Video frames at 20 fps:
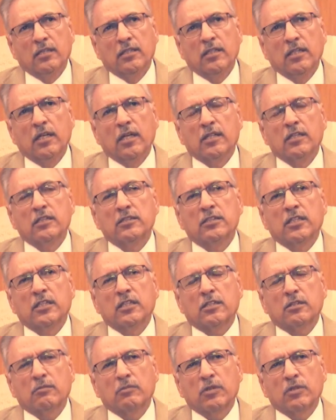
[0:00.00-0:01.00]
The other
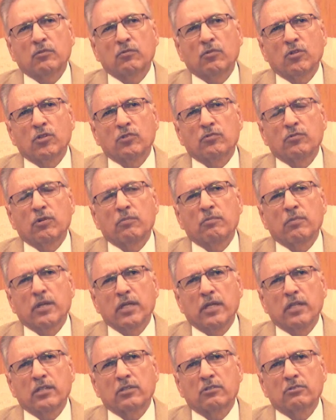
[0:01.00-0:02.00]
gentleman was from
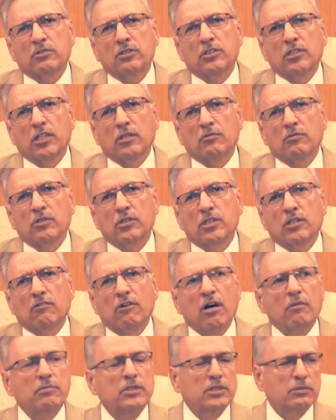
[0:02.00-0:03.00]
Meerut, whose name was
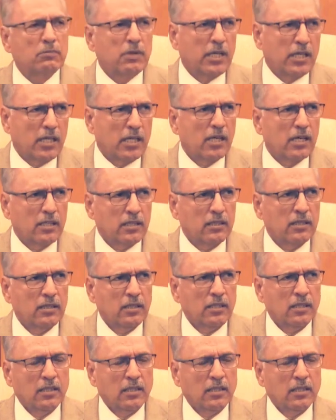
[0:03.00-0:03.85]
Nawab Ismail Khan.